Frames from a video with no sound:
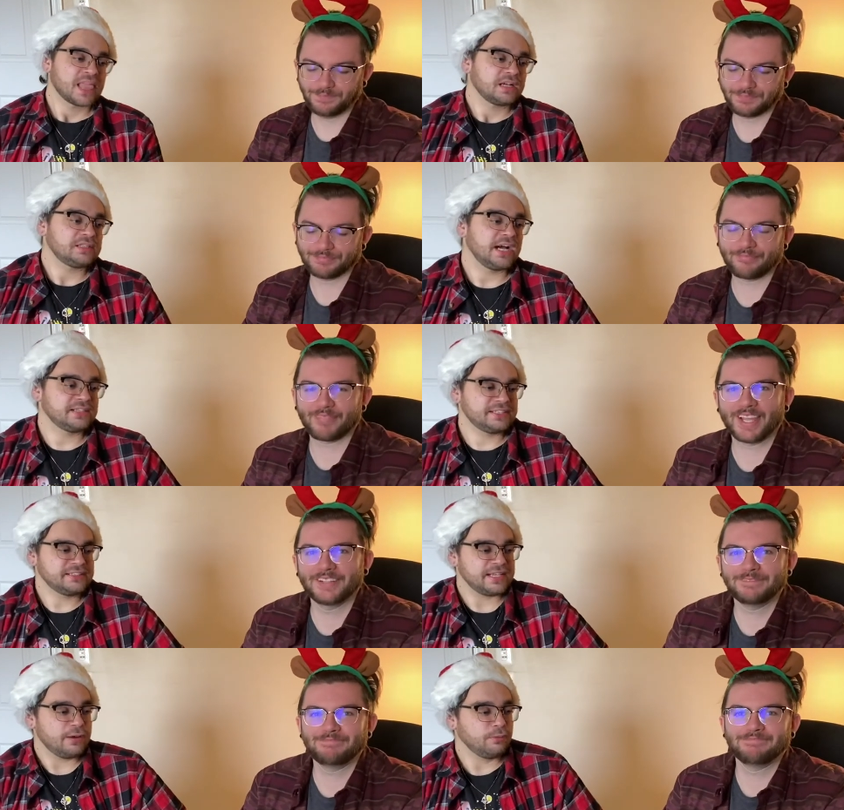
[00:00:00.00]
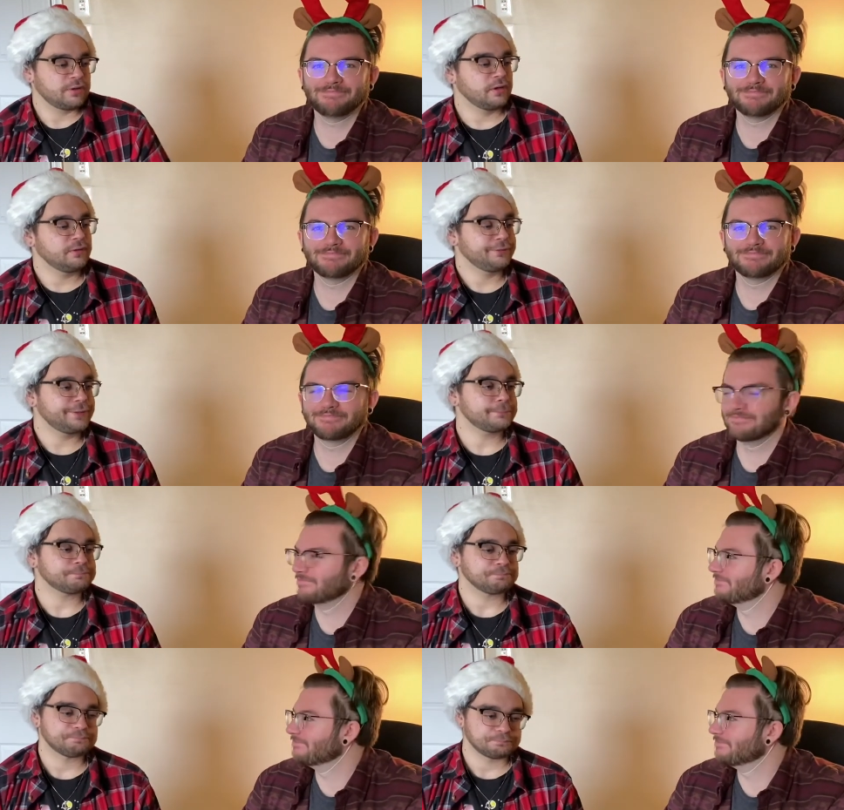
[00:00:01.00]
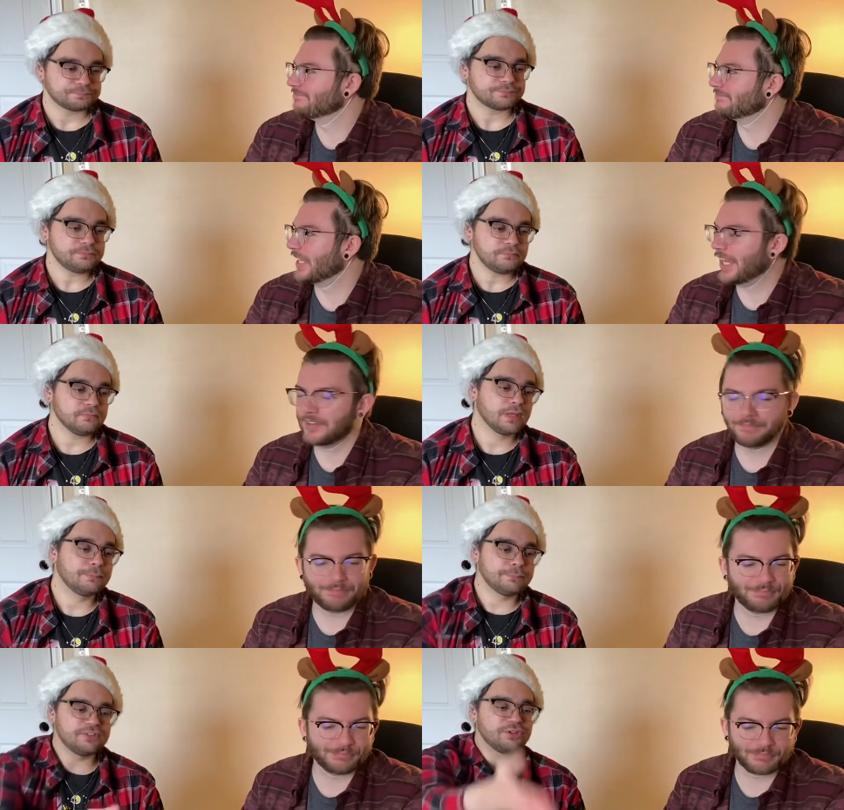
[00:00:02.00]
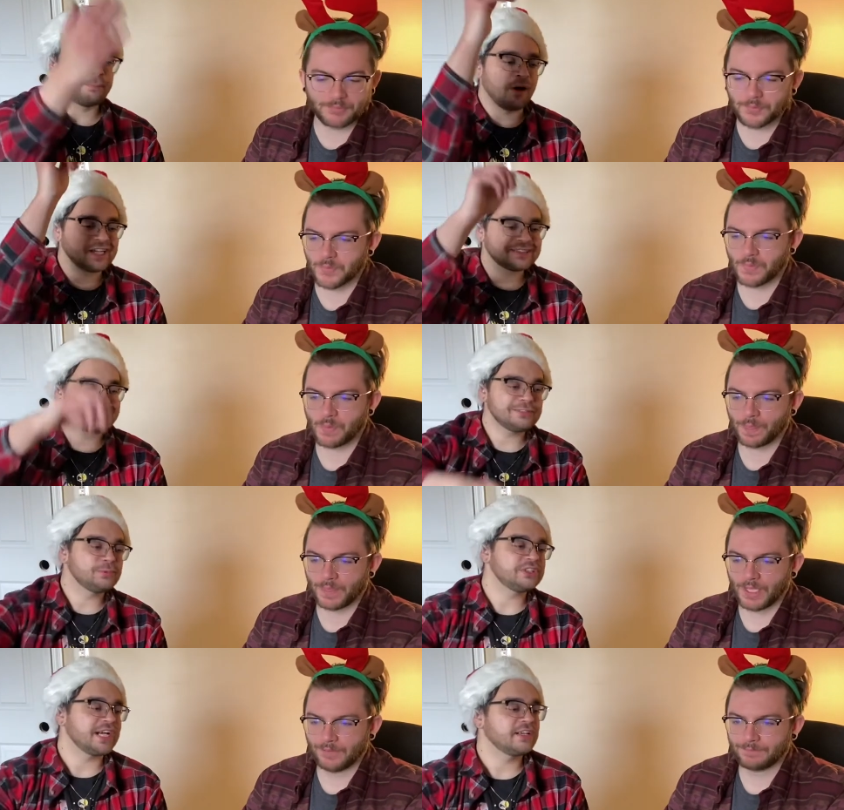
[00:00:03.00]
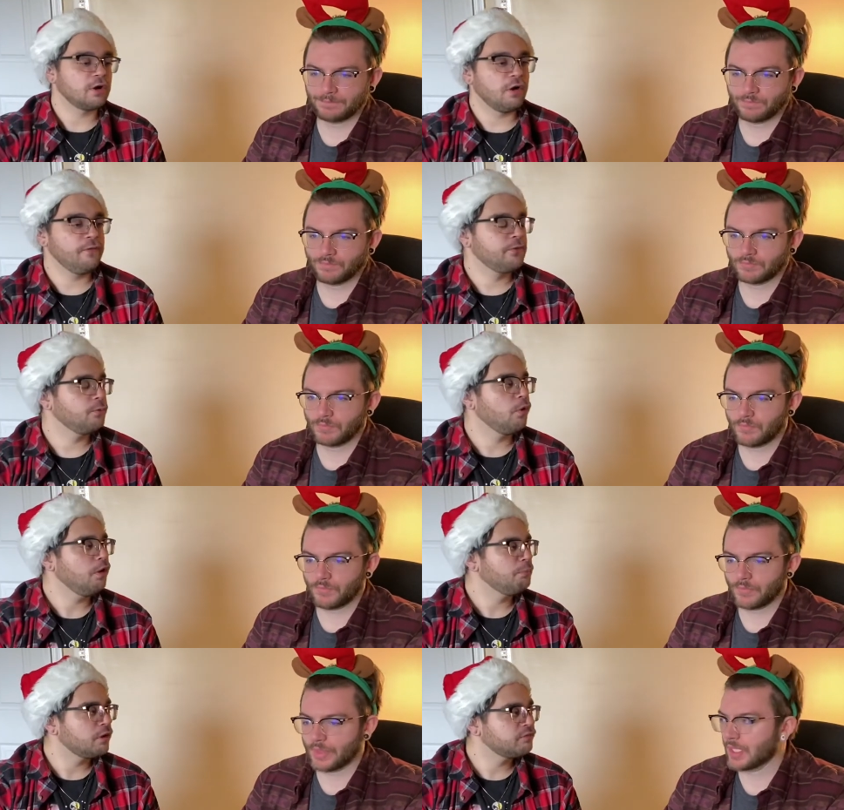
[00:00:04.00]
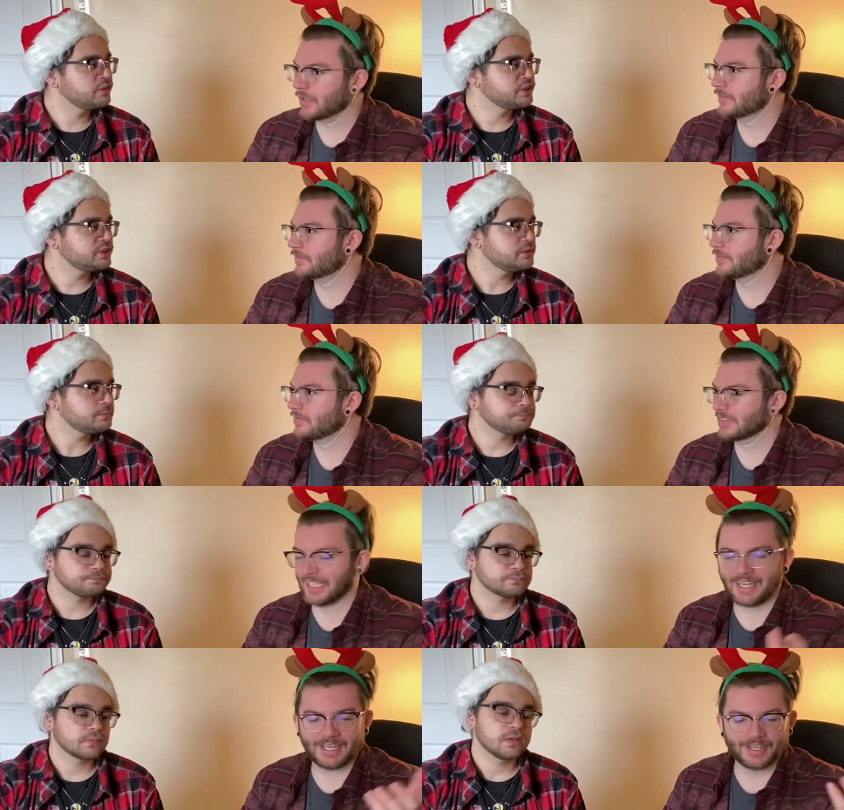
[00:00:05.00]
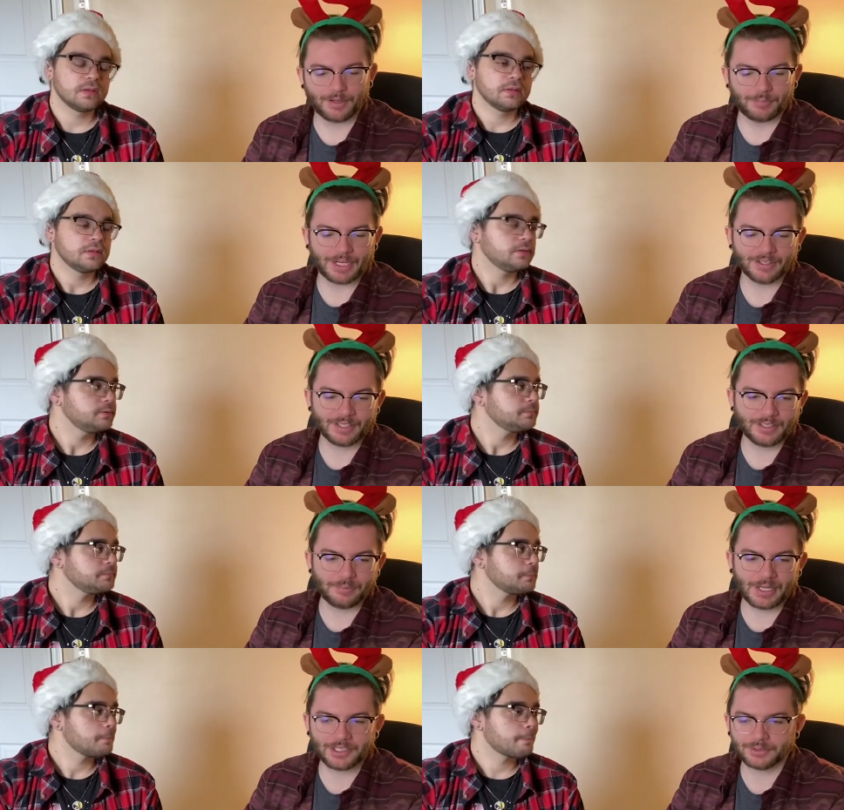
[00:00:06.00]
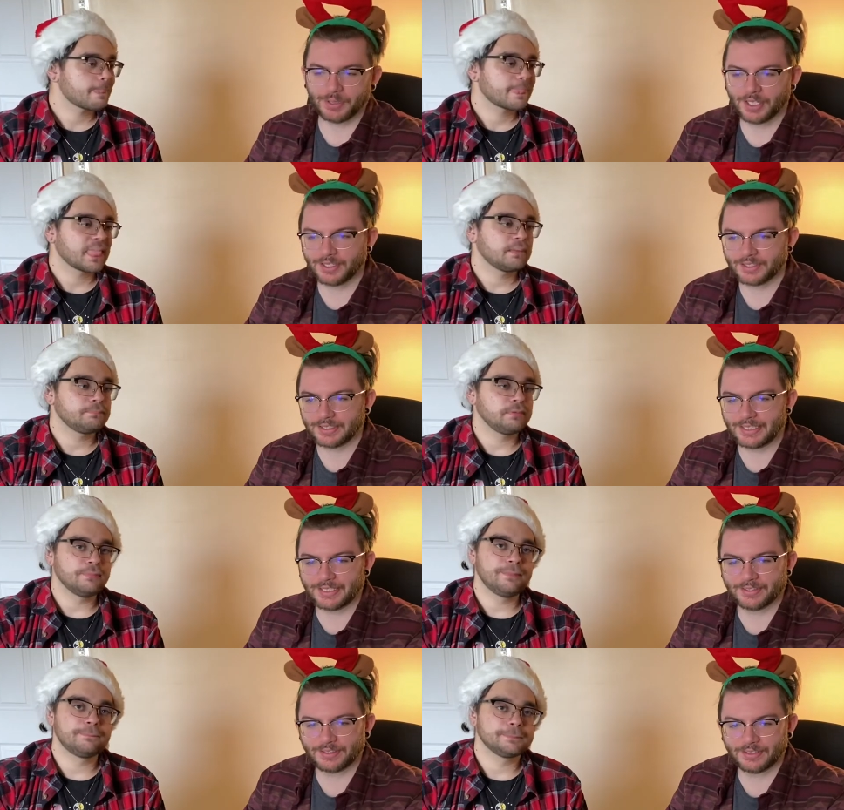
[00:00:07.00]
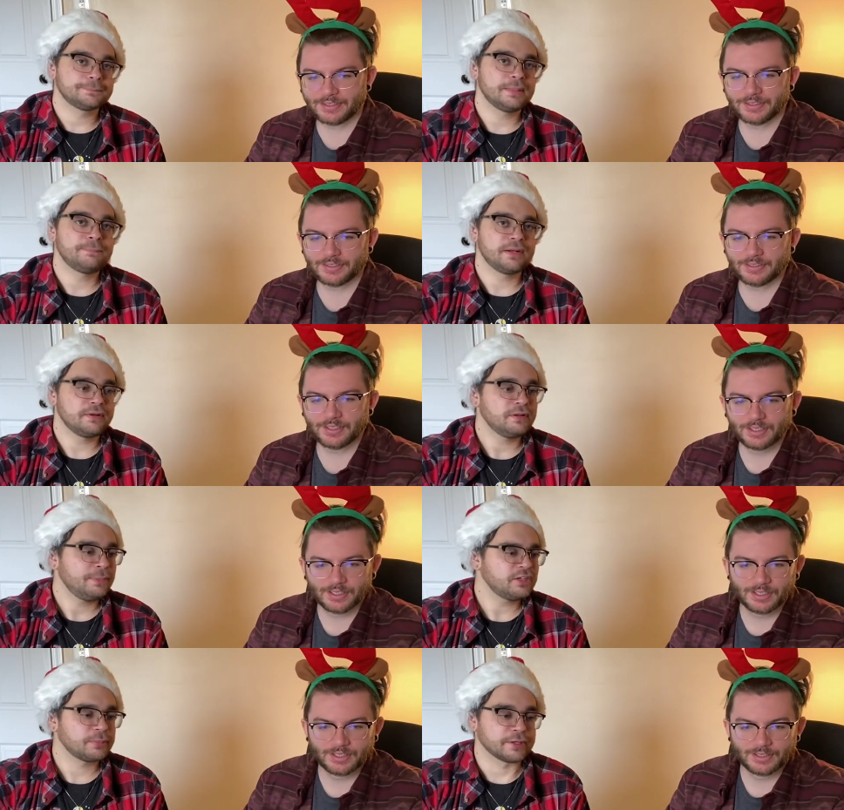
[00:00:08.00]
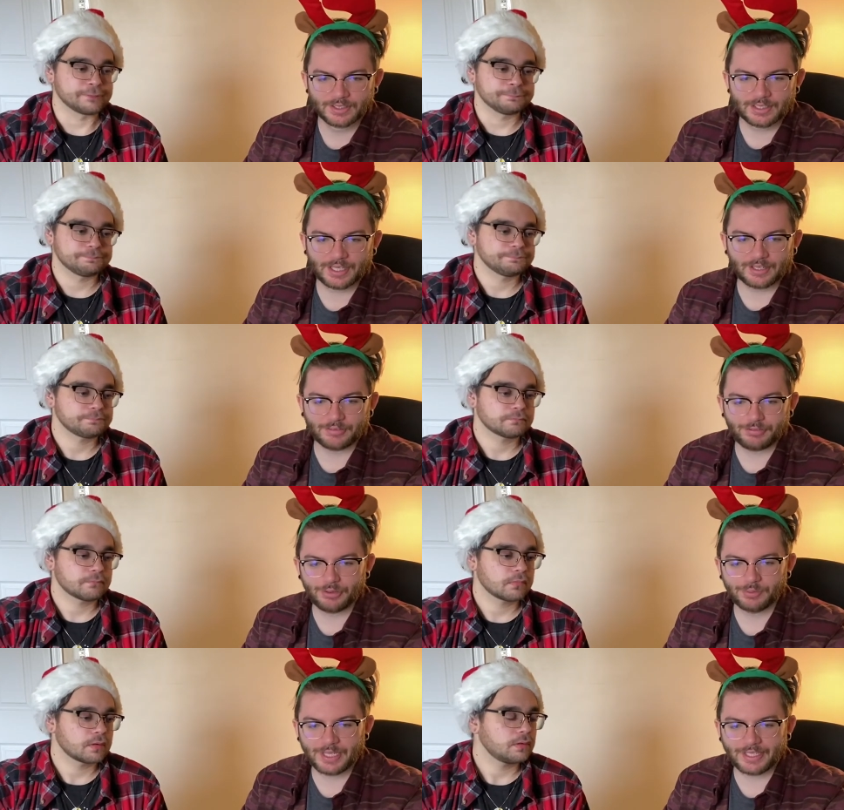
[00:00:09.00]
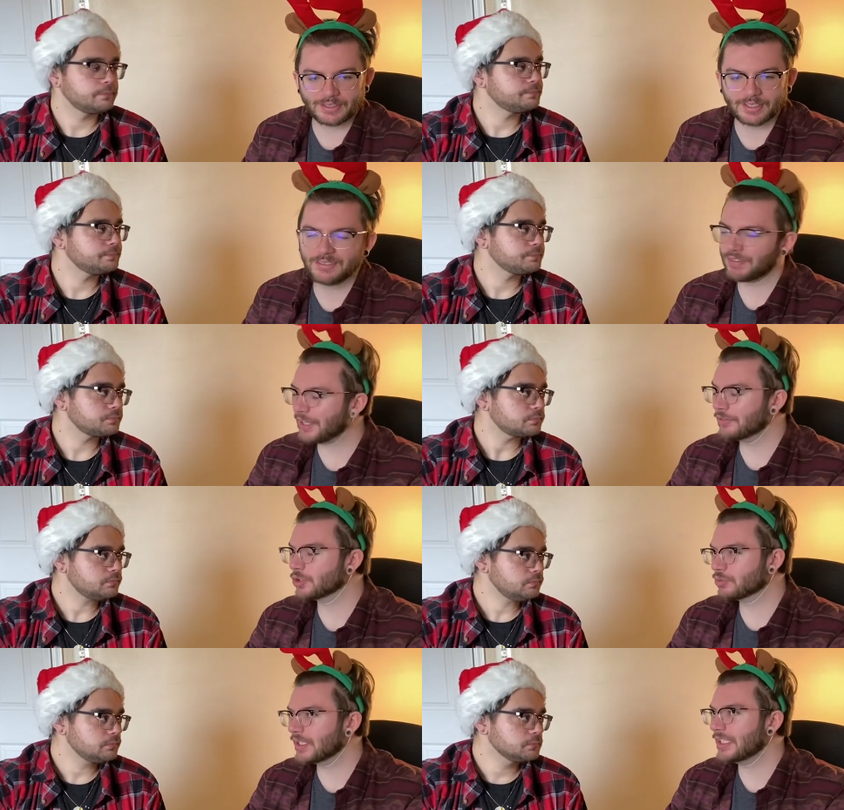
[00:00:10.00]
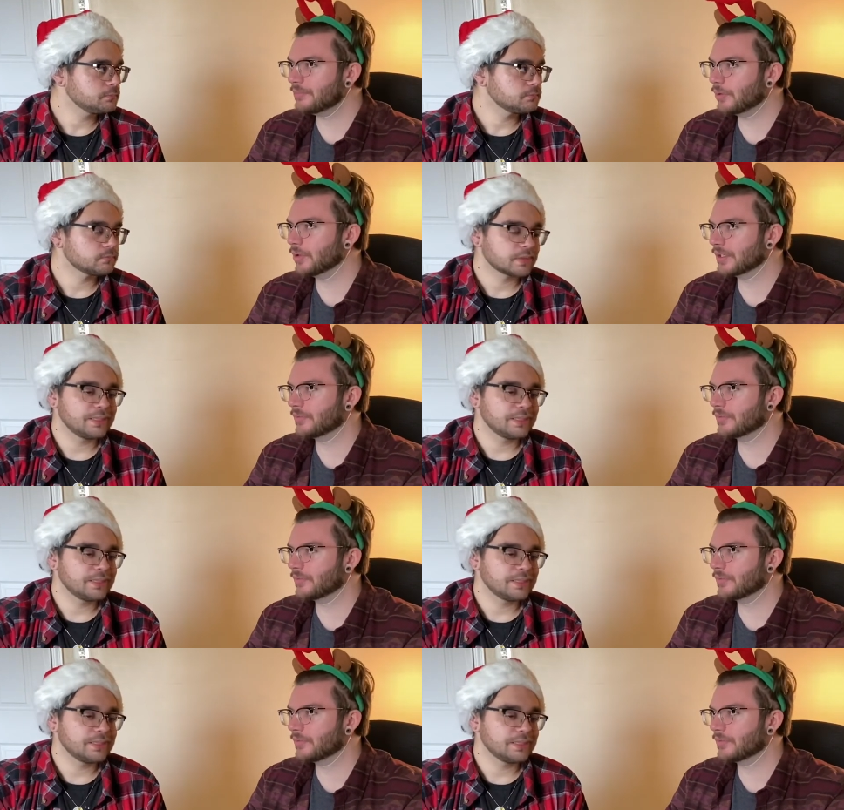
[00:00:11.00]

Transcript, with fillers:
Speaker 1: I think that will conclude it. Yeah. Mr. Boston, which I called the Walmart version.
Speaker 2: Yeah, I know. Better than the benchmark. and A
Speaker 1: bit better than the benchmark.
Speaker 2: Yeah, in a few ways. Because is really important